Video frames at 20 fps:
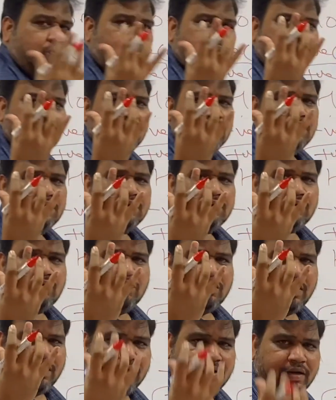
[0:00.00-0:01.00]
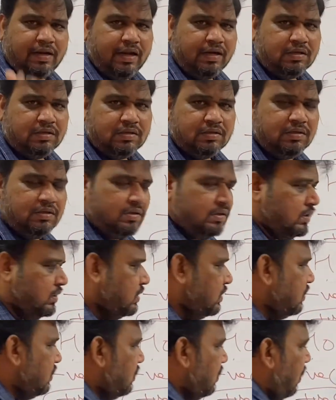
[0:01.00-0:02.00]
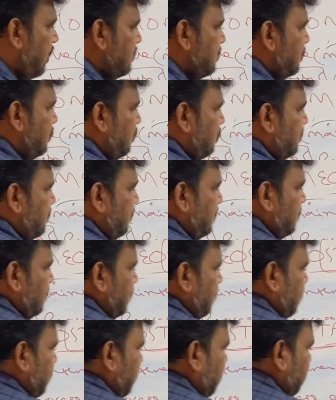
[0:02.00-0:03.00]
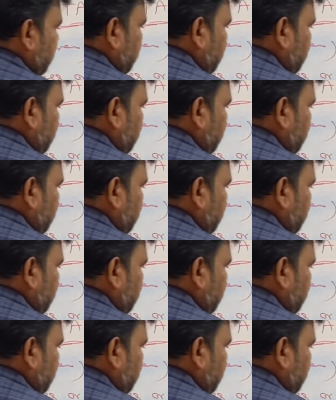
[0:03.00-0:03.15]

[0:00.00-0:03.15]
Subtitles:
Uterine to contract, oxytocin is needed.